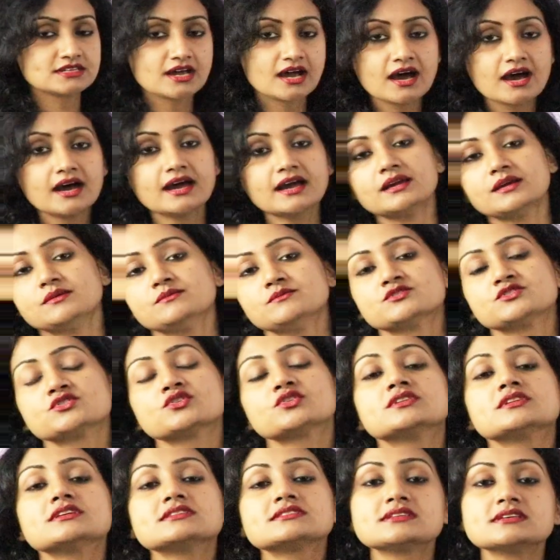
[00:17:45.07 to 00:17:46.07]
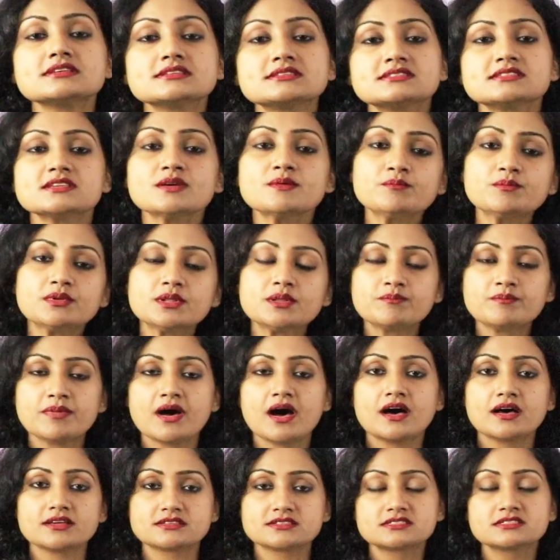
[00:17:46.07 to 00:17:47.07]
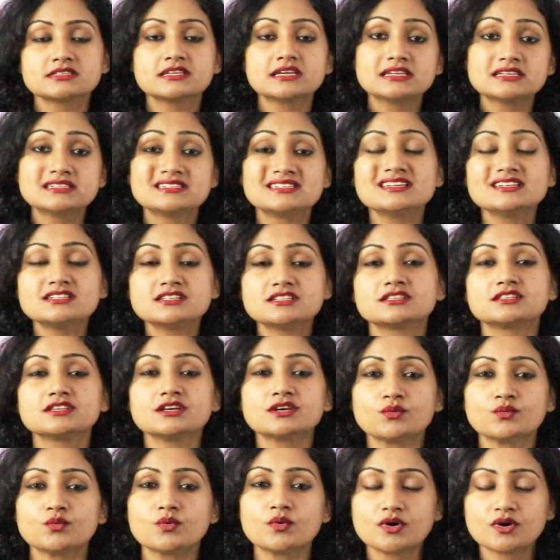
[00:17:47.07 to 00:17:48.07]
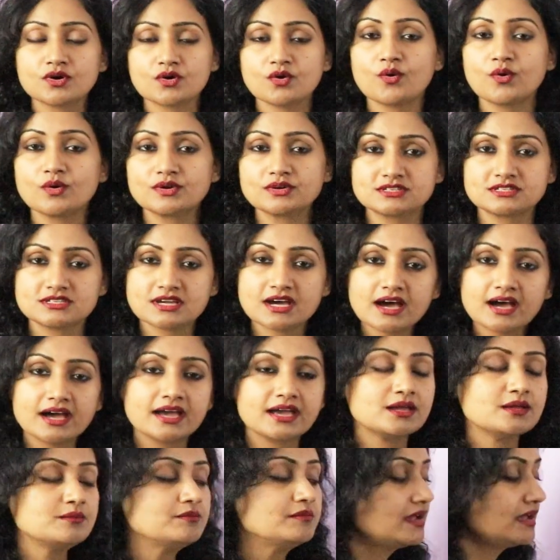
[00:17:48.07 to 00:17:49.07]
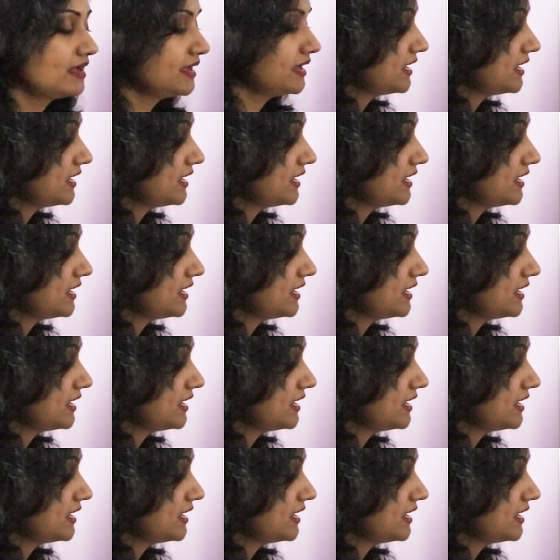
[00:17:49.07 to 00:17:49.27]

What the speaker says: time. So this is simple past. They did their work on time